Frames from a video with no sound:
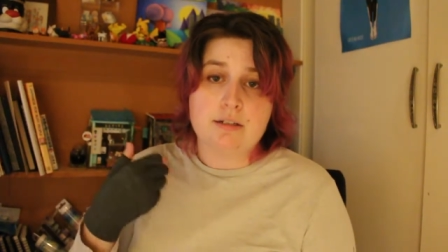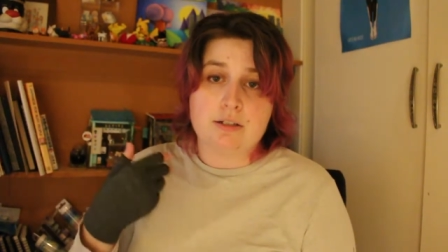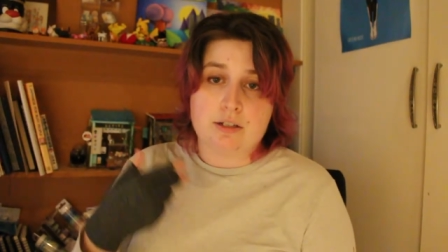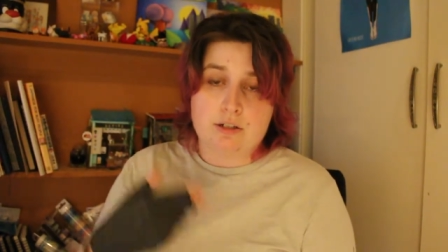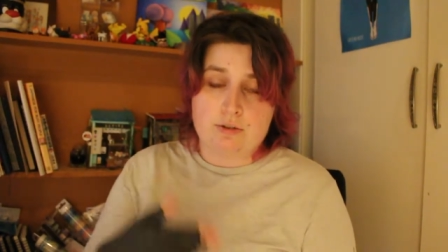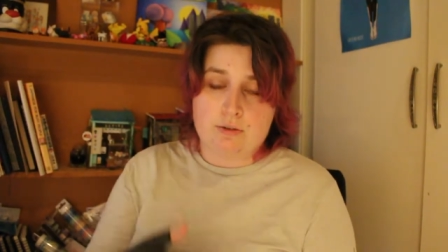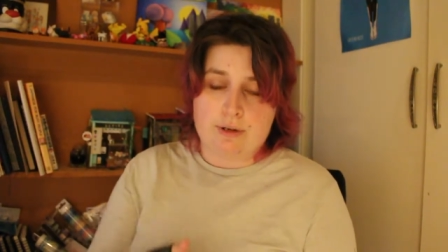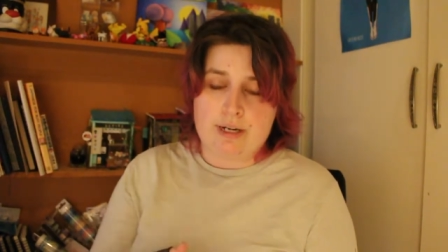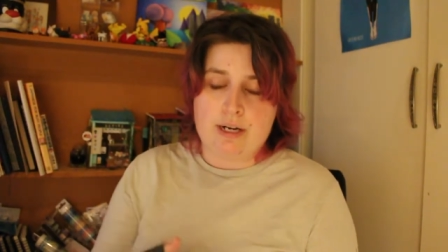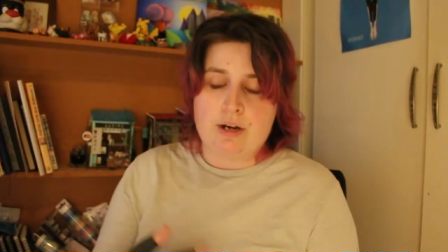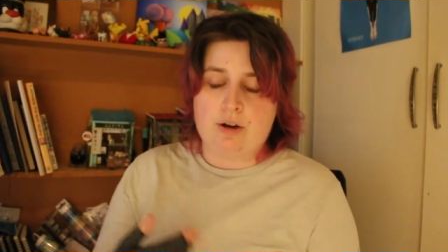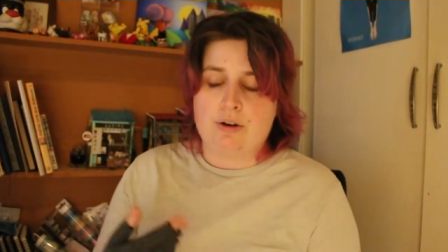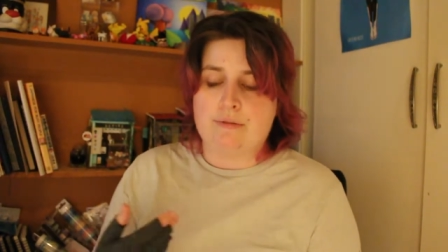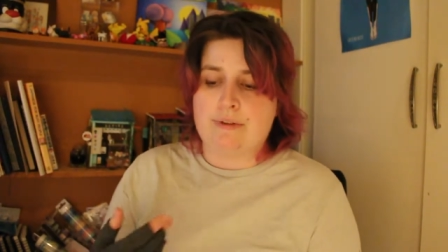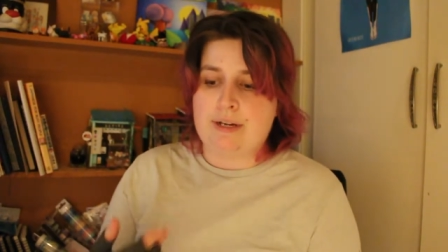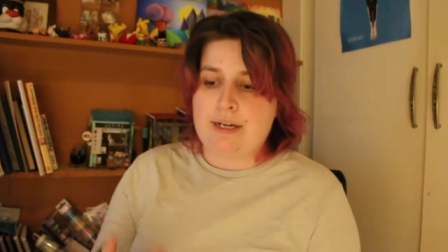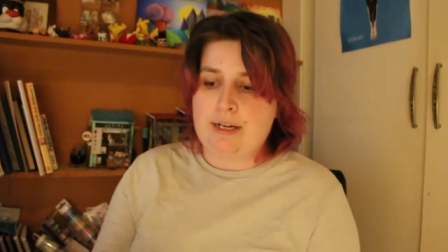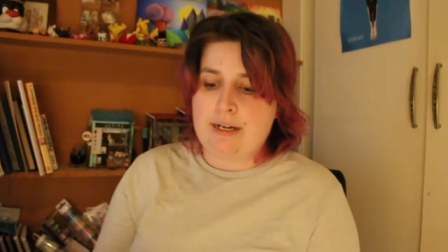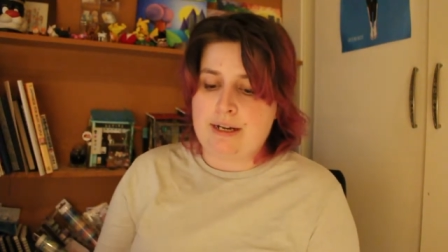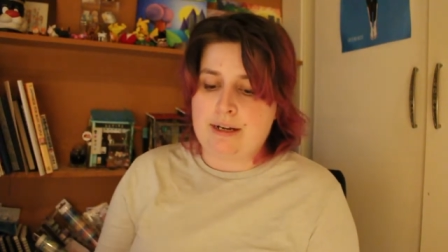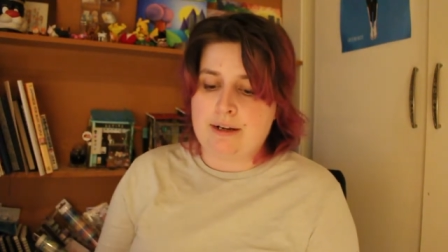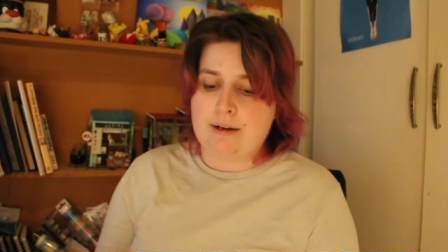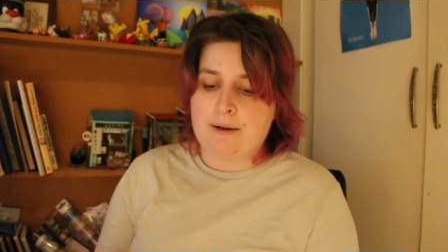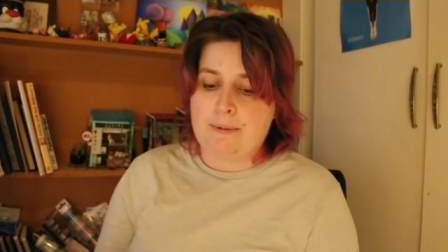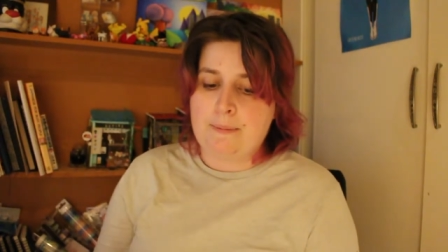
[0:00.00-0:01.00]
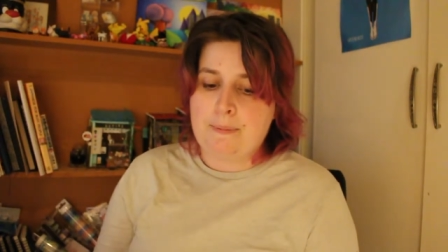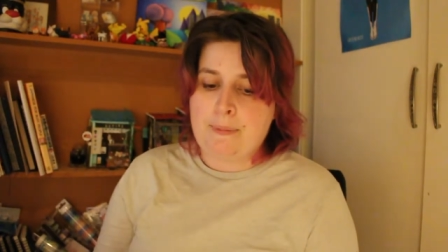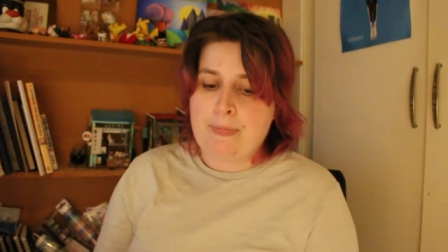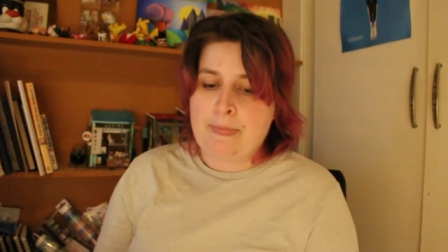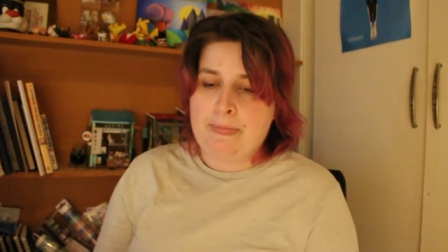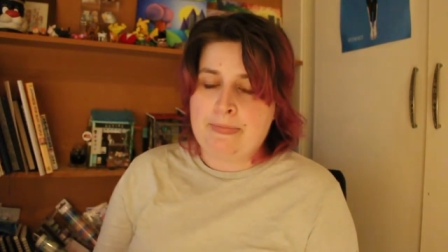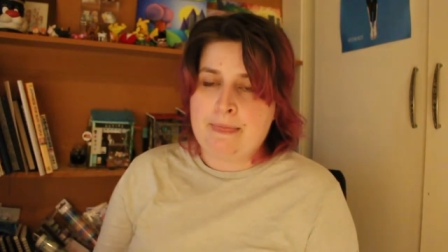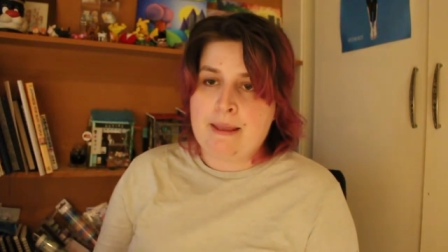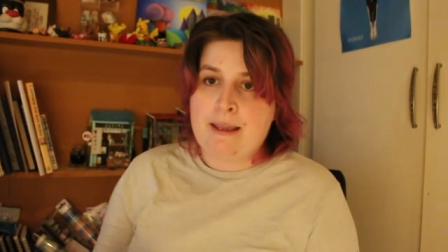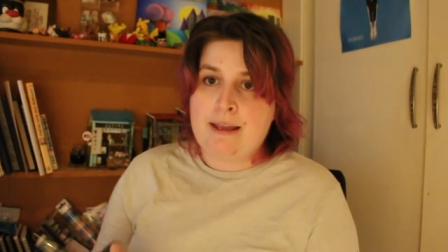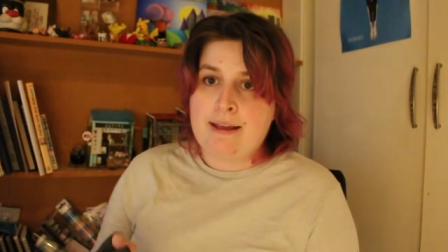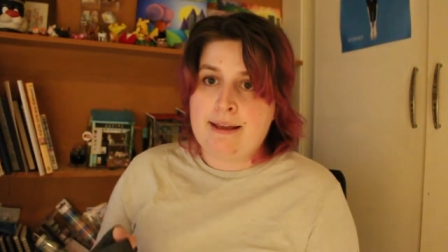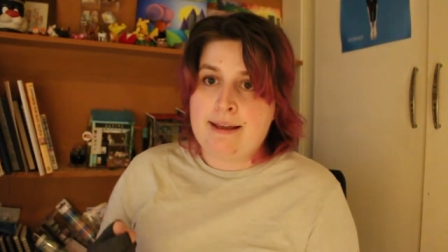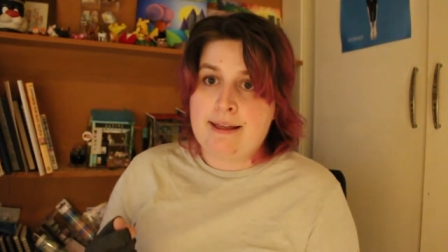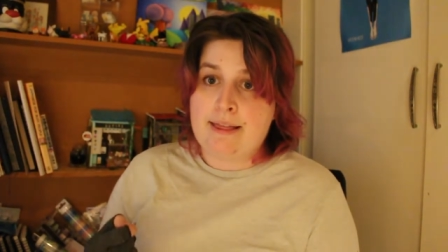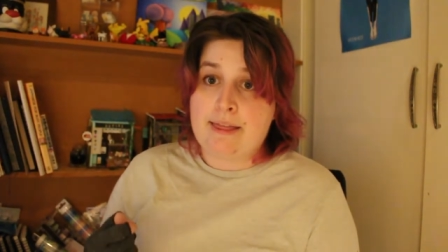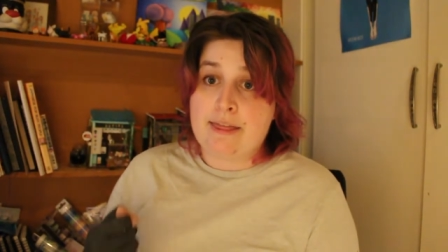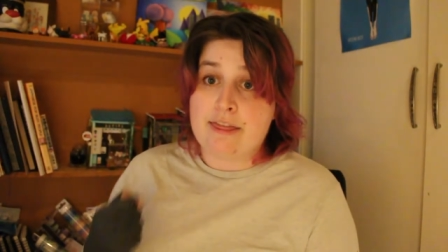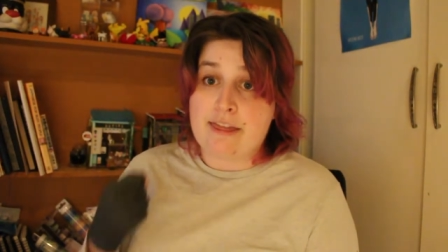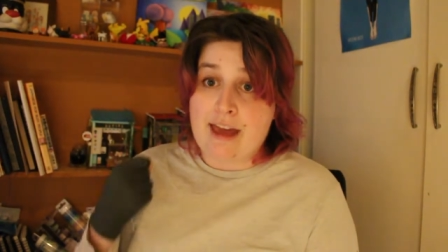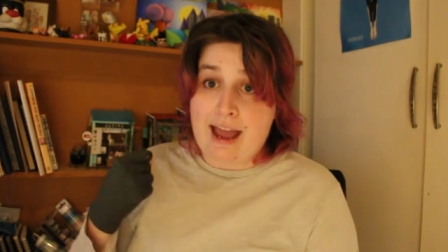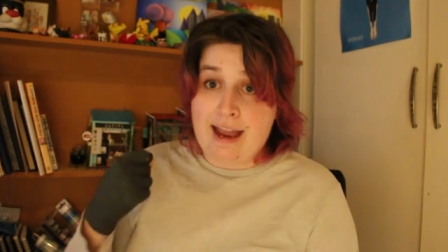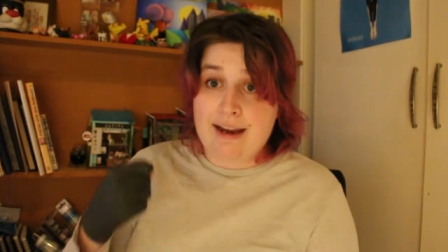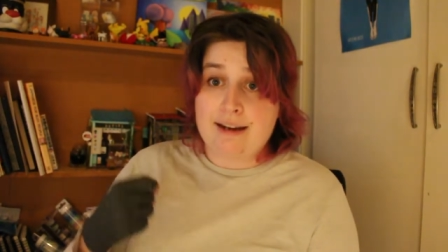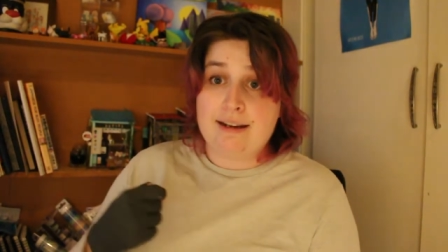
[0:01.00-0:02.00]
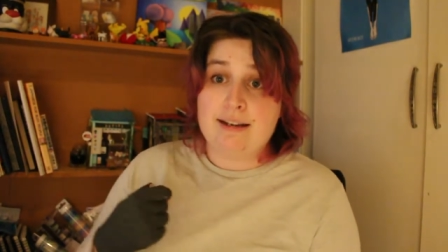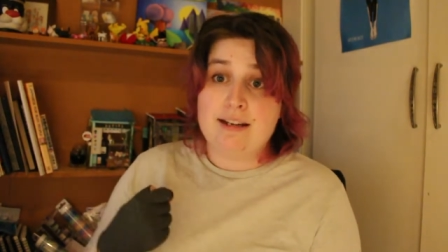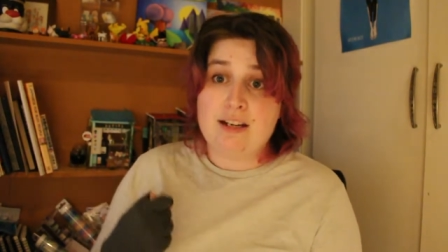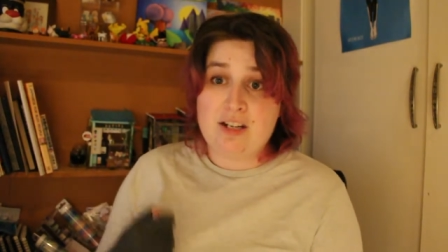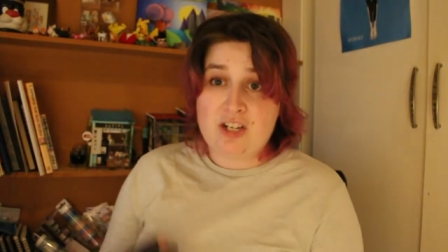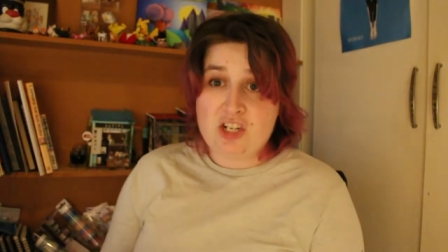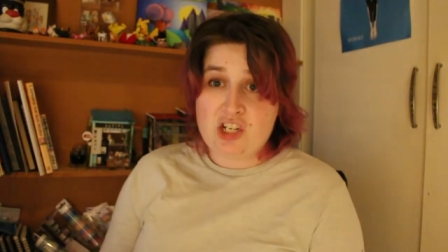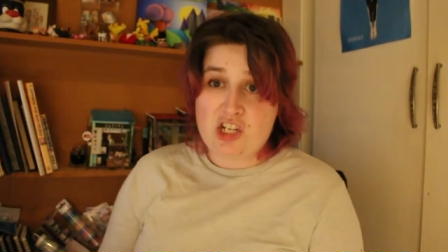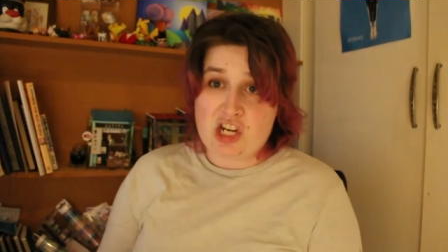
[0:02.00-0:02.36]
degree over here. That can